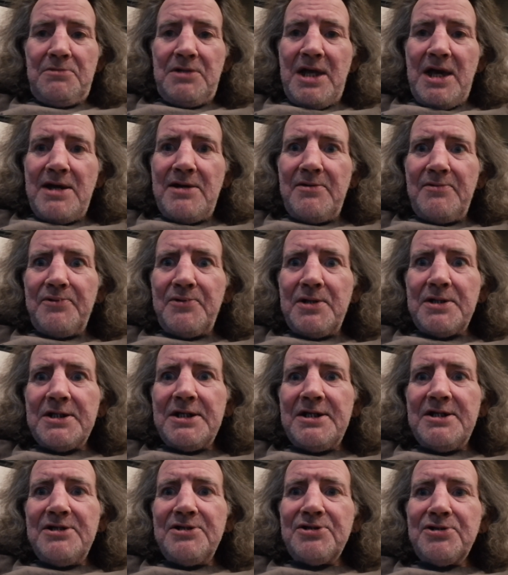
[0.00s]
letter
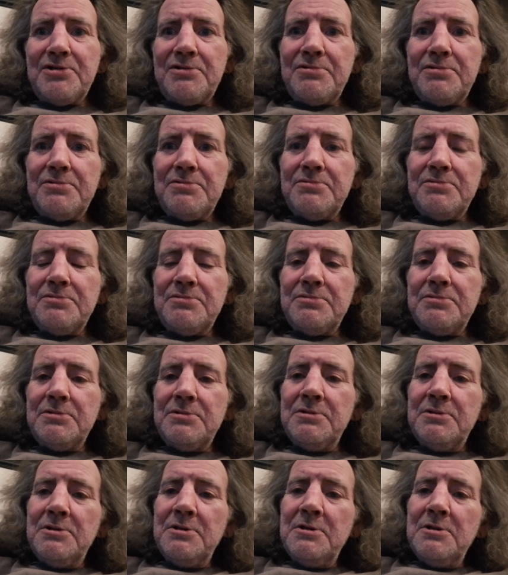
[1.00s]
fucking list?
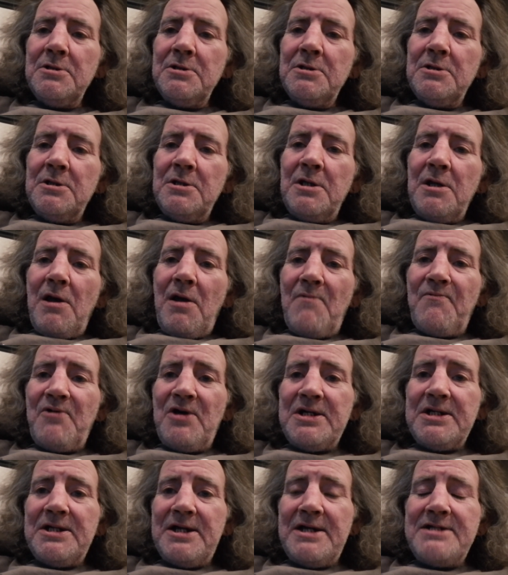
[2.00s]
I
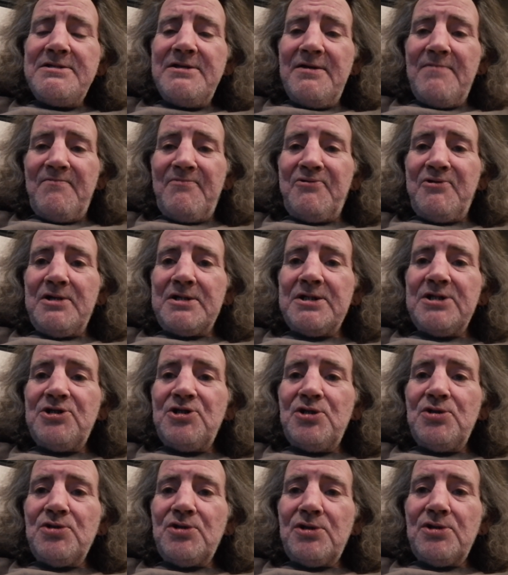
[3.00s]
fucking hate them
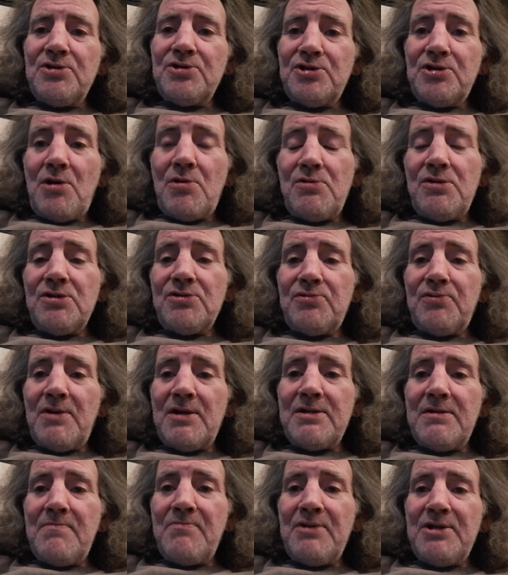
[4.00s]
fucking useless, soulless
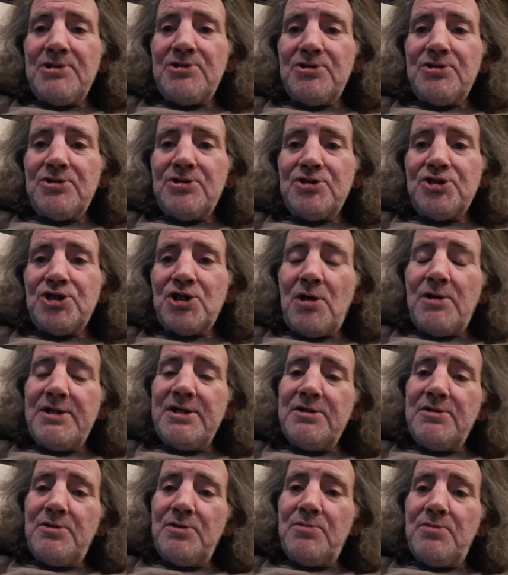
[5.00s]
fucking pieces of
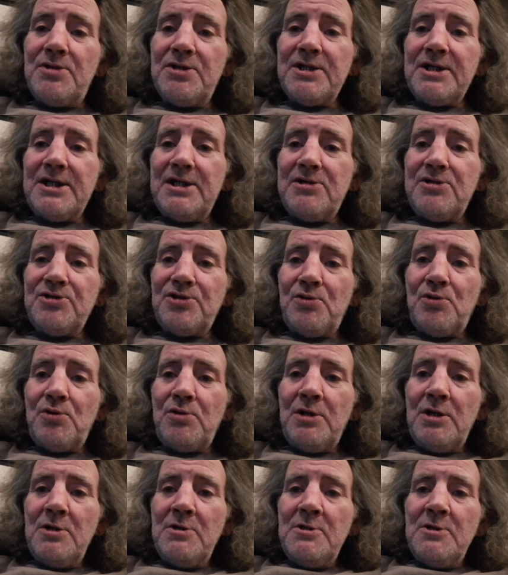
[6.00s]
shite who want to kill us all.